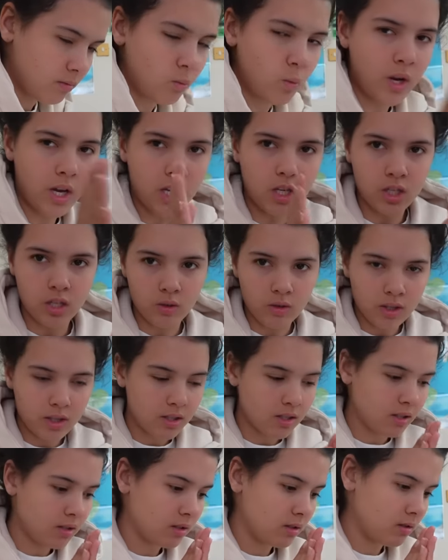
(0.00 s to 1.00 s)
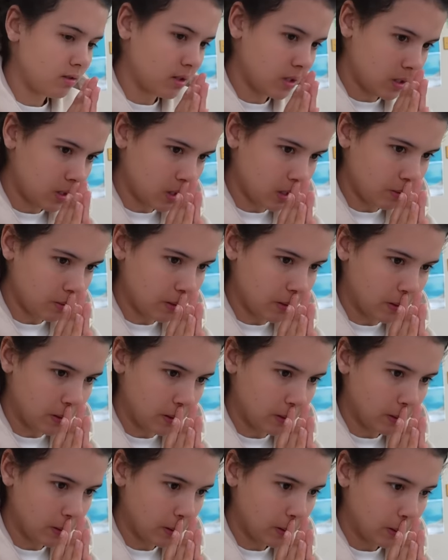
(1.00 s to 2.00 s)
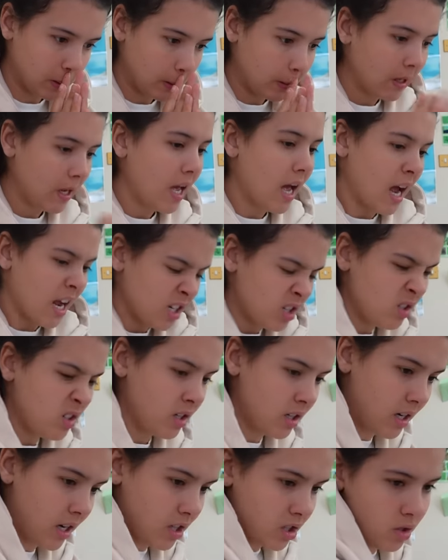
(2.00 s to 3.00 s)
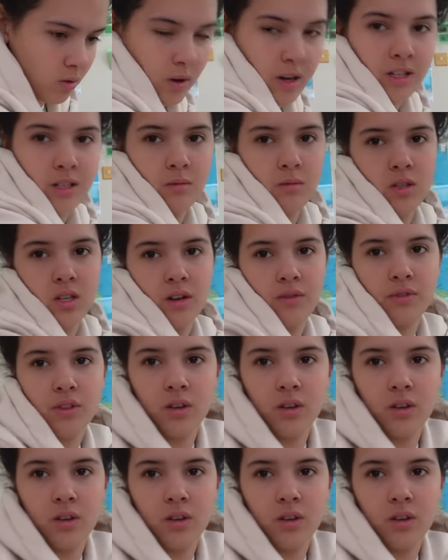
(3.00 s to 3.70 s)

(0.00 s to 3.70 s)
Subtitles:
We can do this. This is gonna be good. I do need to actually write some stuff